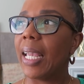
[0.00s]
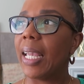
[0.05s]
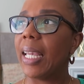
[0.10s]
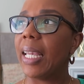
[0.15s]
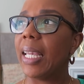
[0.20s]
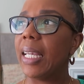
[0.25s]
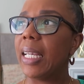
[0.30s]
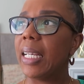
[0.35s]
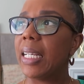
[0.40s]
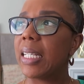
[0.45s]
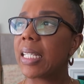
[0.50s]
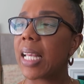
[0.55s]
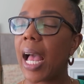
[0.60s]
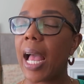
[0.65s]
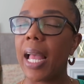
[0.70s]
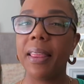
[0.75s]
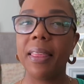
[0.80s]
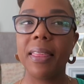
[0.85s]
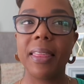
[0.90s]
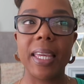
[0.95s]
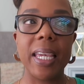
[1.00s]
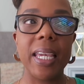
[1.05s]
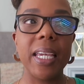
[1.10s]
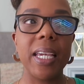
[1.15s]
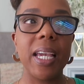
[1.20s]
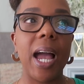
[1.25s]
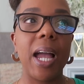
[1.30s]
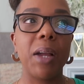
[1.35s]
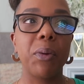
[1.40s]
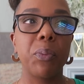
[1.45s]
is I
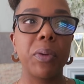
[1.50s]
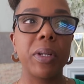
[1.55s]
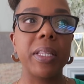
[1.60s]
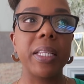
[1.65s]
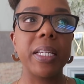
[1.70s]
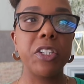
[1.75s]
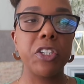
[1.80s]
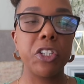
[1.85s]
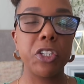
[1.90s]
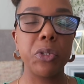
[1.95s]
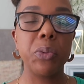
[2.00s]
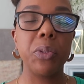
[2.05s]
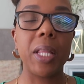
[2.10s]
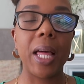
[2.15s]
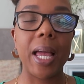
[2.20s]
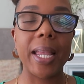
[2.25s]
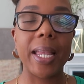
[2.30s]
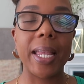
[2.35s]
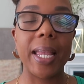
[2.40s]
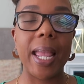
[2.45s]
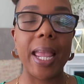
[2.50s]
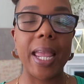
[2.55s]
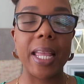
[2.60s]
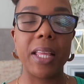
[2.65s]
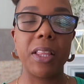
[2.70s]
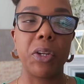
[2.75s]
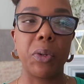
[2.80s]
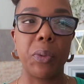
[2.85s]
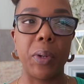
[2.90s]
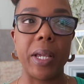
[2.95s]
think I really do like
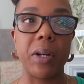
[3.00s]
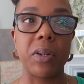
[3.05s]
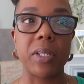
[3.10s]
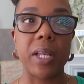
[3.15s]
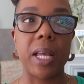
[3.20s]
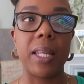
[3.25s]
eighth graders.